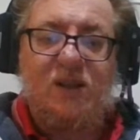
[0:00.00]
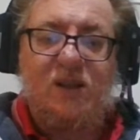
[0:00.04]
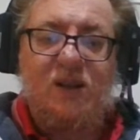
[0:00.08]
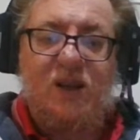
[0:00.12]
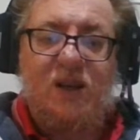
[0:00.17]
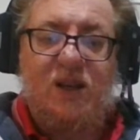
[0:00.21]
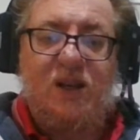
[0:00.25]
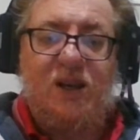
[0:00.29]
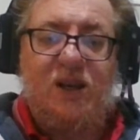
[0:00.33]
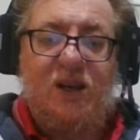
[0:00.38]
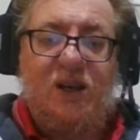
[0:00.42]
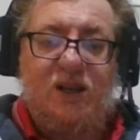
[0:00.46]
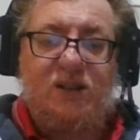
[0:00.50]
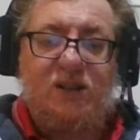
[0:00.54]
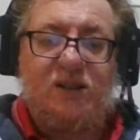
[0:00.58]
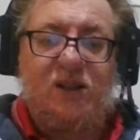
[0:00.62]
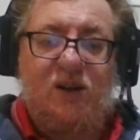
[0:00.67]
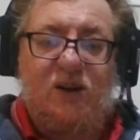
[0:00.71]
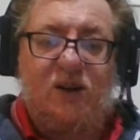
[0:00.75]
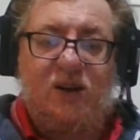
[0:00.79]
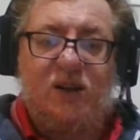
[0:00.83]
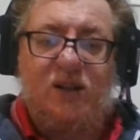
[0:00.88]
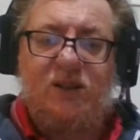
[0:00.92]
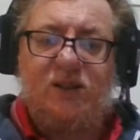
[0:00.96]
In his
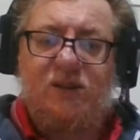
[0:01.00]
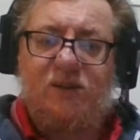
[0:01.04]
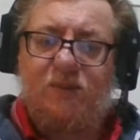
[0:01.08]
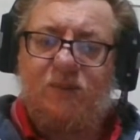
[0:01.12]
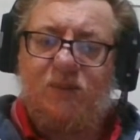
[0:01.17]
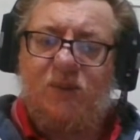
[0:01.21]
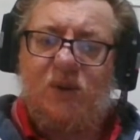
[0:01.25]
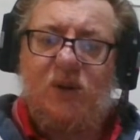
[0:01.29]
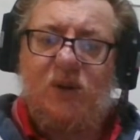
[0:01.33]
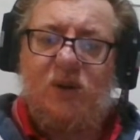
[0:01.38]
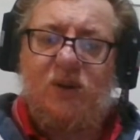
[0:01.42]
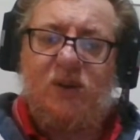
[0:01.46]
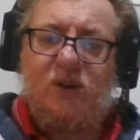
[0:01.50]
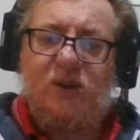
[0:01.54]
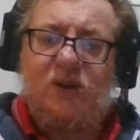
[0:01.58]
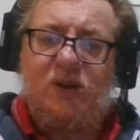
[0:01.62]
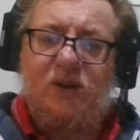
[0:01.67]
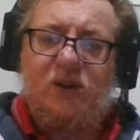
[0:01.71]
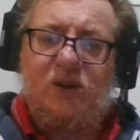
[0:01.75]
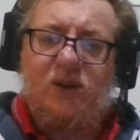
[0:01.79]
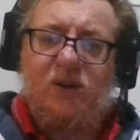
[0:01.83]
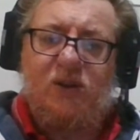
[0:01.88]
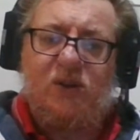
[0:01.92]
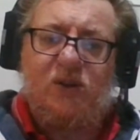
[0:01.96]
eyes,
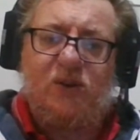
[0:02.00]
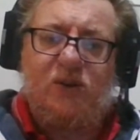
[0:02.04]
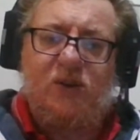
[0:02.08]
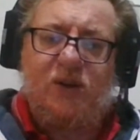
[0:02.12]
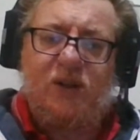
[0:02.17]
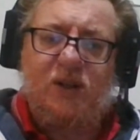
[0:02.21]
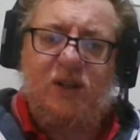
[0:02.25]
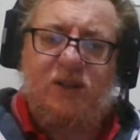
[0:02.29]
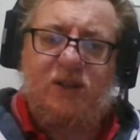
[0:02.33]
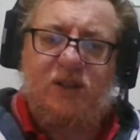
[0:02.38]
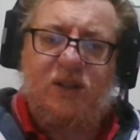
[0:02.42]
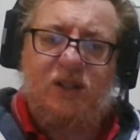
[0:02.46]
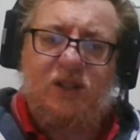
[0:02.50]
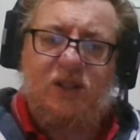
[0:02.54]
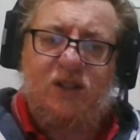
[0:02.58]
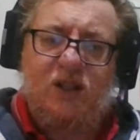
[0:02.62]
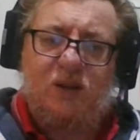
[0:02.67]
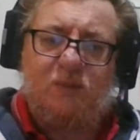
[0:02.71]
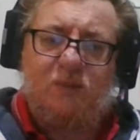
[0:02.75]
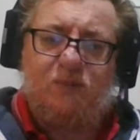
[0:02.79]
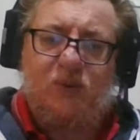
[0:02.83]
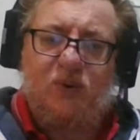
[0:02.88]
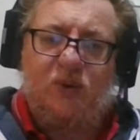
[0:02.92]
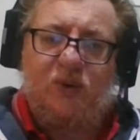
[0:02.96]
no, you're only a
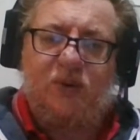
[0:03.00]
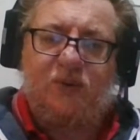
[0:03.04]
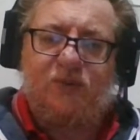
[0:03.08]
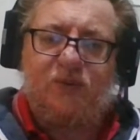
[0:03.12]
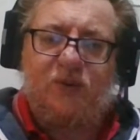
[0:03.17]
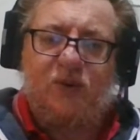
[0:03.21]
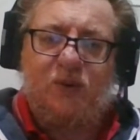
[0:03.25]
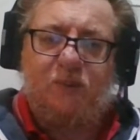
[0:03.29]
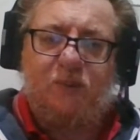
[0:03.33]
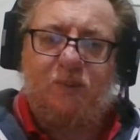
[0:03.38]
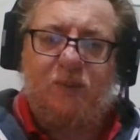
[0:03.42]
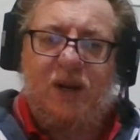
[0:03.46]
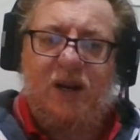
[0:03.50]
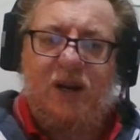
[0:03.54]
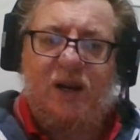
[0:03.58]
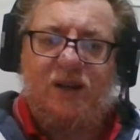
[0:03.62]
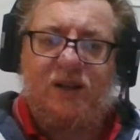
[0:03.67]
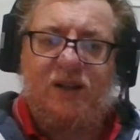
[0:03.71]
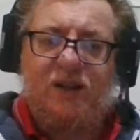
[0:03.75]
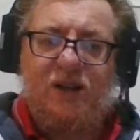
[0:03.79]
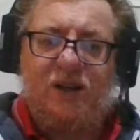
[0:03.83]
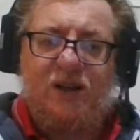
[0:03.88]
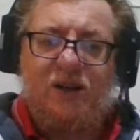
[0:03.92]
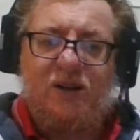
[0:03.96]
16-point font man.
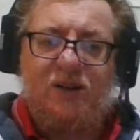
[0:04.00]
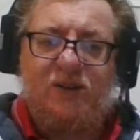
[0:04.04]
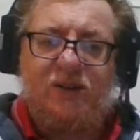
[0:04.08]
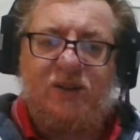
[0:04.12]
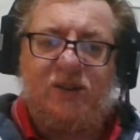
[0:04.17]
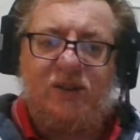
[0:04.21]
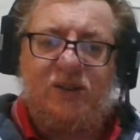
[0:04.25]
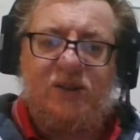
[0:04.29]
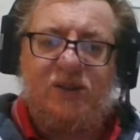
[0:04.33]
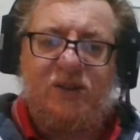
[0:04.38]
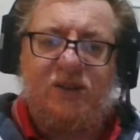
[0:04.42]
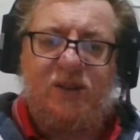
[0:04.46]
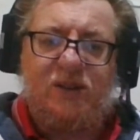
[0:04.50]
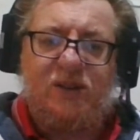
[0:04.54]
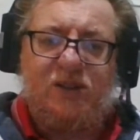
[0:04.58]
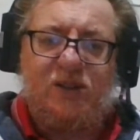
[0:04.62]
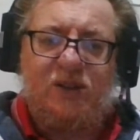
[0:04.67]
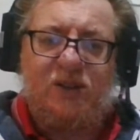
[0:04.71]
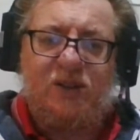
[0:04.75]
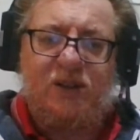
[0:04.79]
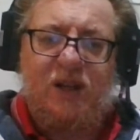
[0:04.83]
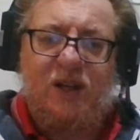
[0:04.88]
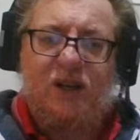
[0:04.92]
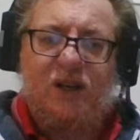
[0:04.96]
You
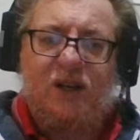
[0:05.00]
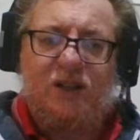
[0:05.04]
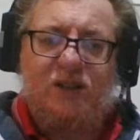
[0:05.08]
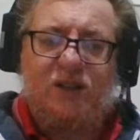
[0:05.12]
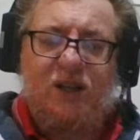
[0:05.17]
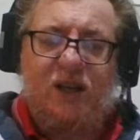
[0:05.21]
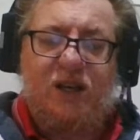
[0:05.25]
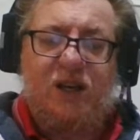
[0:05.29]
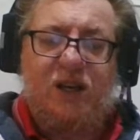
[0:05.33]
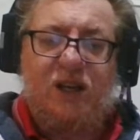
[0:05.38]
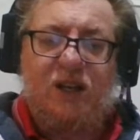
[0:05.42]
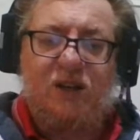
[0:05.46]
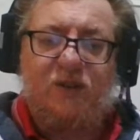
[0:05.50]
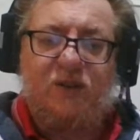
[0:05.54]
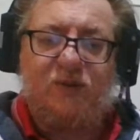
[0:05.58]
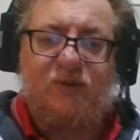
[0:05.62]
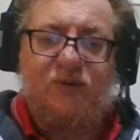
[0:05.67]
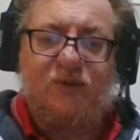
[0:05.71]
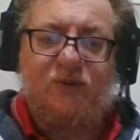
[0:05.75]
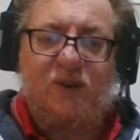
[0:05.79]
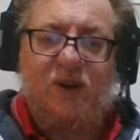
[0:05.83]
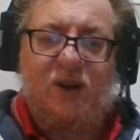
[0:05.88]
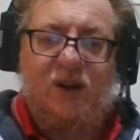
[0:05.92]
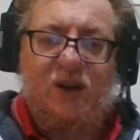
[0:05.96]
don't get executive
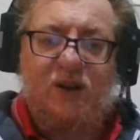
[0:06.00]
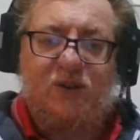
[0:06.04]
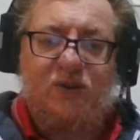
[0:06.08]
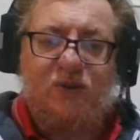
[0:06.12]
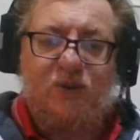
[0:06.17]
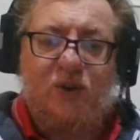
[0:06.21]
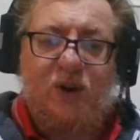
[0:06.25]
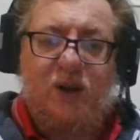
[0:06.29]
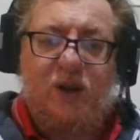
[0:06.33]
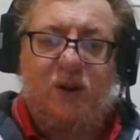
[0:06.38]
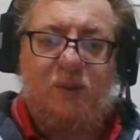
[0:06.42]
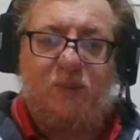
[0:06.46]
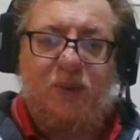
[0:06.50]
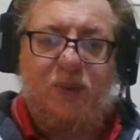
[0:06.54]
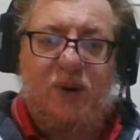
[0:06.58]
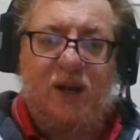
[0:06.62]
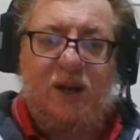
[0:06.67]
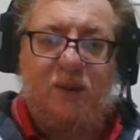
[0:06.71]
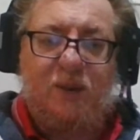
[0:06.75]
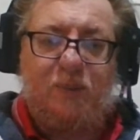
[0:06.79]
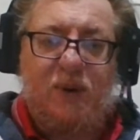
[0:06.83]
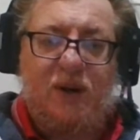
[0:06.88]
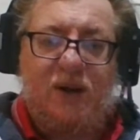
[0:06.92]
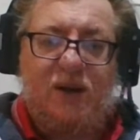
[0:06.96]
cream
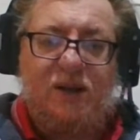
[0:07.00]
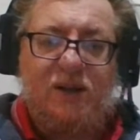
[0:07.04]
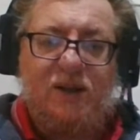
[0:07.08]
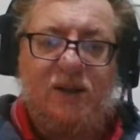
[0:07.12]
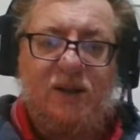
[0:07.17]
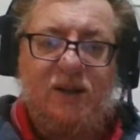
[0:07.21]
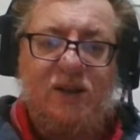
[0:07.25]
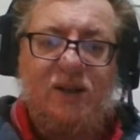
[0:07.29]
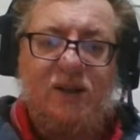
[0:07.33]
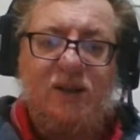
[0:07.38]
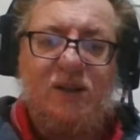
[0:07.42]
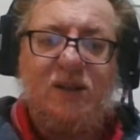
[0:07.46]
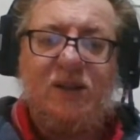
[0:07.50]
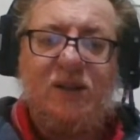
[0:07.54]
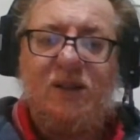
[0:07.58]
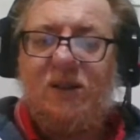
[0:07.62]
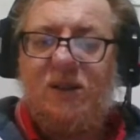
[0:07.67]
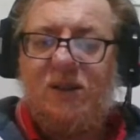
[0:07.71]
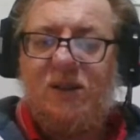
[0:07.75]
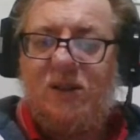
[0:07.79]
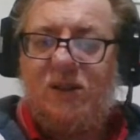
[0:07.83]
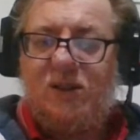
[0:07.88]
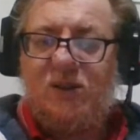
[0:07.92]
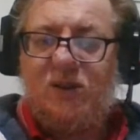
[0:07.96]
paper.
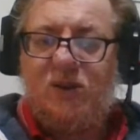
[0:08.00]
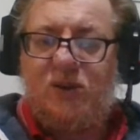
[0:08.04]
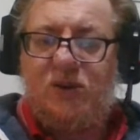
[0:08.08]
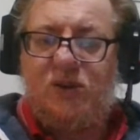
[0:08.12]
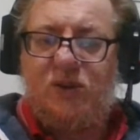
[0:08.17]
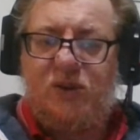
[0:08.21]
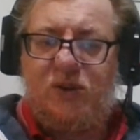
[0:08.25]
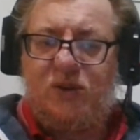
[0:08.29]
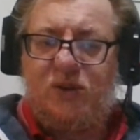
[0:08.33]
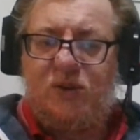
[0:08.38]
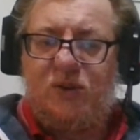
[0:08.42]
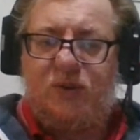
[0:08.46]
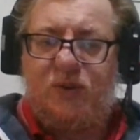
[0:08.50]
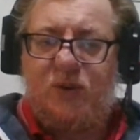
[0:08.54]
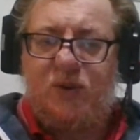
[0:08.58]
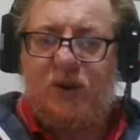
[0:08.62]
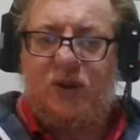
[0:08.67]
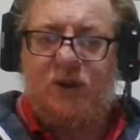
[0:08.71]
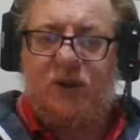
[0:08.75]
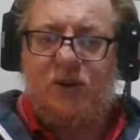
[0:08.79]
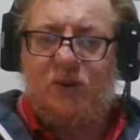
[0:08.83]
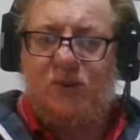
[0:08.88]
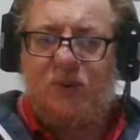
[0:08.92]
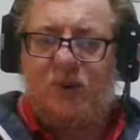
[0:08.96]
Who do you think
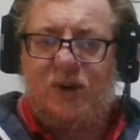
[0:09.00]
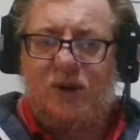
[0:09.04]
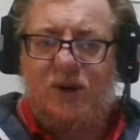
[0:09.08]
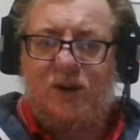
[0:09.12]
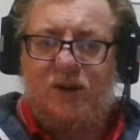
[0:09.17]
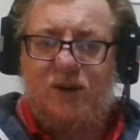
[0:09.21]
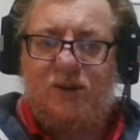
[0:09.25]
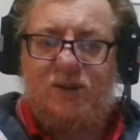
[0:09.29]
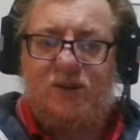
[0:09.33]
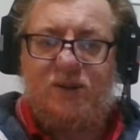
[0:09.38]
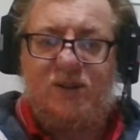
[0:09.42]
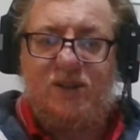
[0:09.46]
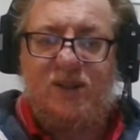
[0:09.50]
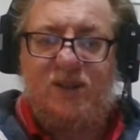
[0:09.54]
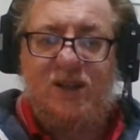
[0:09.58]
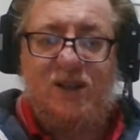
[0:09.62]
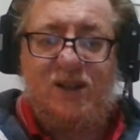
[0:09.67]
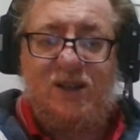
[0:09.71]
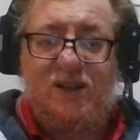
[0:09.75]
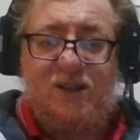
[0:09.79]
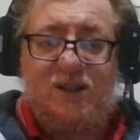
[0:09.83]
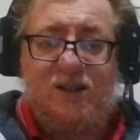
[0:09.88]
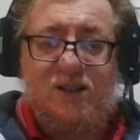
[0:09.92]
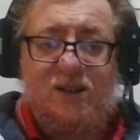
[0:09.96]
you are?
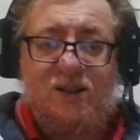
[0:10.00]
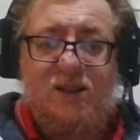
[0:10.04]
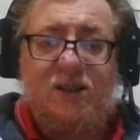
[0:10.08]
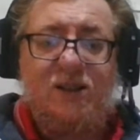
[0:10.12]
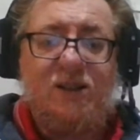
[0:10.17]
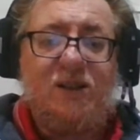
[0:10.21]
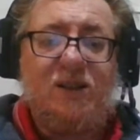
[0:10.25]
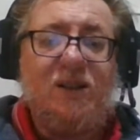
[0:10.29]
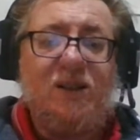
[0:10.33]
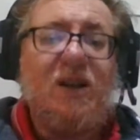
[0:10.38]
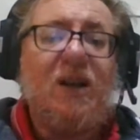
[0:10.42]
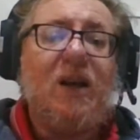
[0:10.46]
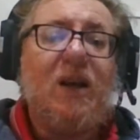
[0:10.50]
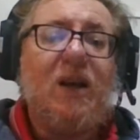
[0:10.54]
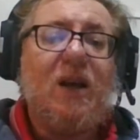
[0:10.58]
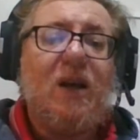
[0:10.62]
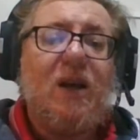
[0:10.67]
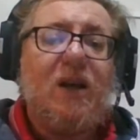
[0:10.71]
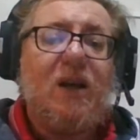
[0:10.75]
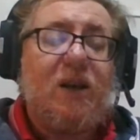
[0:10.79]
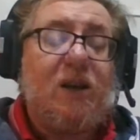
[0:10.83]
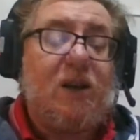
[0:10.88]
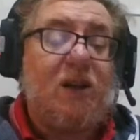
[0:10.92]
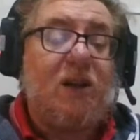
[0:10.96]
And,
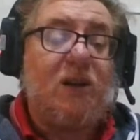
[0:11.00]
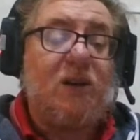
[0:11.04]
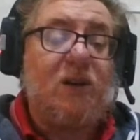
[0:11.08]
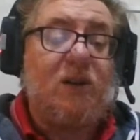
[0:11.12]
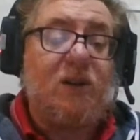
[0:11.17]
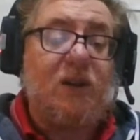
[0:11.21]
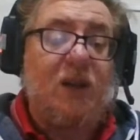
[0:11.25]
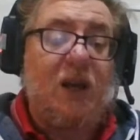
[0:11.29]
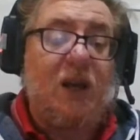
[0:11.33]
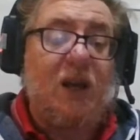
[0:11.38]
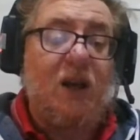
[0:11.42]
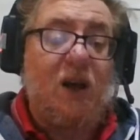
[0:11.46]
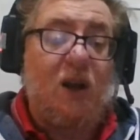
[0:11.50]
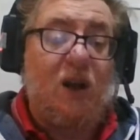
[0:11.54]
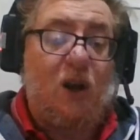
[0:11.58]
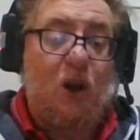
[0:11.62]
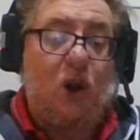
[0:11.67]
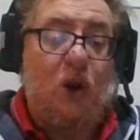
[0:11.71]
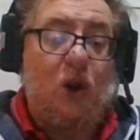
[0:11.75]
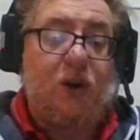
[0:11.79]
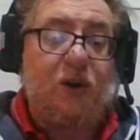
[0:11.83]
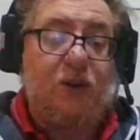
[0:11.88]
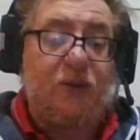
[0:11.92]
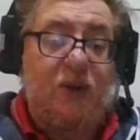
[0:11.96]
that a
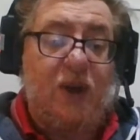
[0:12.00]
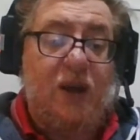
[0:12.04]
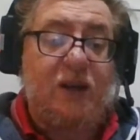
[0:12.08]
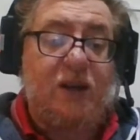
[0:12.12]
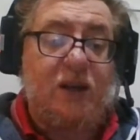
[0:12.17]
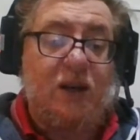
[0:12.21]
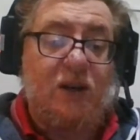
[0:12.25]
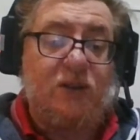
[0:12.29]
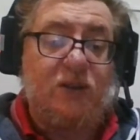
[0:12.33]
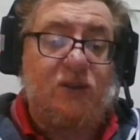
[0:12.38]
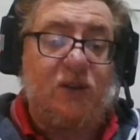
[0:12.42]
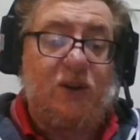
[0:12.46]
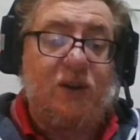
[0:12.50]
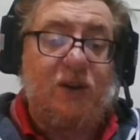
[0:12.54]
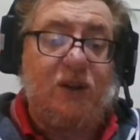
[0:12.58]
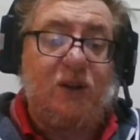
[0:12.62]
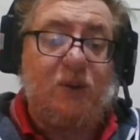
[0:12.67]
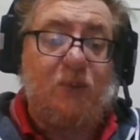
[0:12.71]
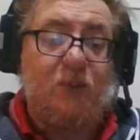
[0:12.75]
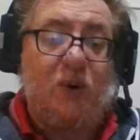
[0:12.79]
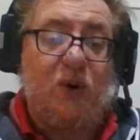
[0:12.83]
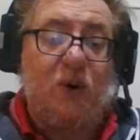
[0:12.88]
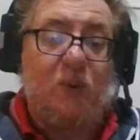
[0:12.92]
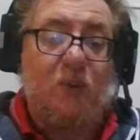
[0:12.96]
lot of that goes on in the
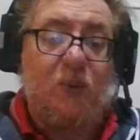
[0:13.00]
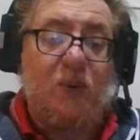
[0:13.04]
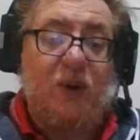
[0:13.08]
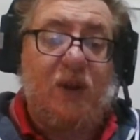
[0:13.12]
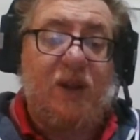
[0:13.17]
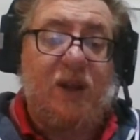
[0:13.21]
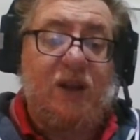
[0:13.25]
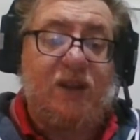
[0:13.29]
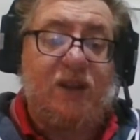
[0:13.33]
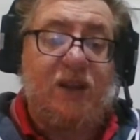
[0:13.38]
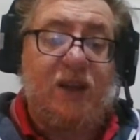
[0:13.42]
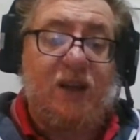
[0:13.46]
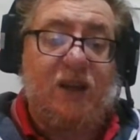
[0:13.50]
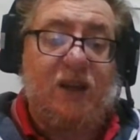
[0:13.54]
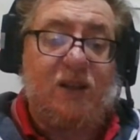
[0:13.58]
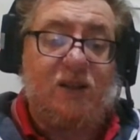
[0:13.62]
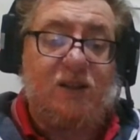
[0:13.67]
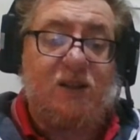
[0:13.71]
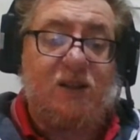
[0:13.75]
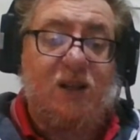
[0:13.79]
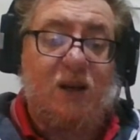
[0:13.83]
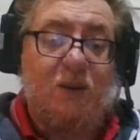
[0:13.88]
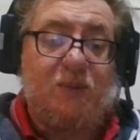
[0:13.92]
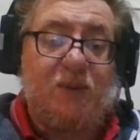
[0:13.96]
world where they think
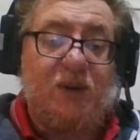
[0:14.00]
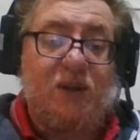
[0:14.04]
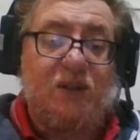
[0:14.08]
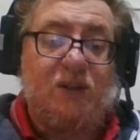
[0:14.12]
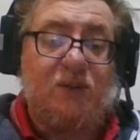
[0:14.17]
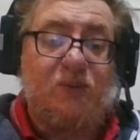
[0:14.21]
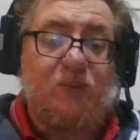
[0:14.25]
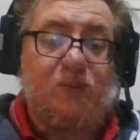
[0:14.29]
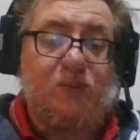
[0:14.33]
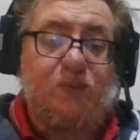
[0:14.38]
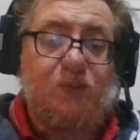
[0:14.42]
somebody's